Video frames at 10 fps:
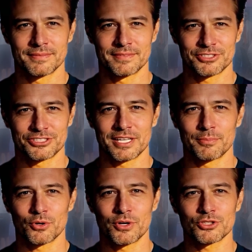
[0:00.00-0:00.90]

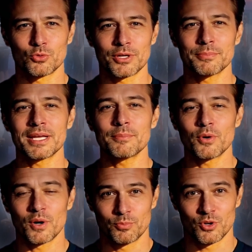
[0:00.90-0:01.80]
December is when people
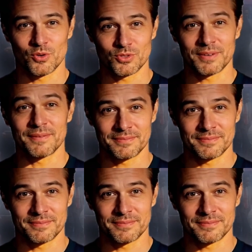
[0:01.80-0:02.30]
are broke.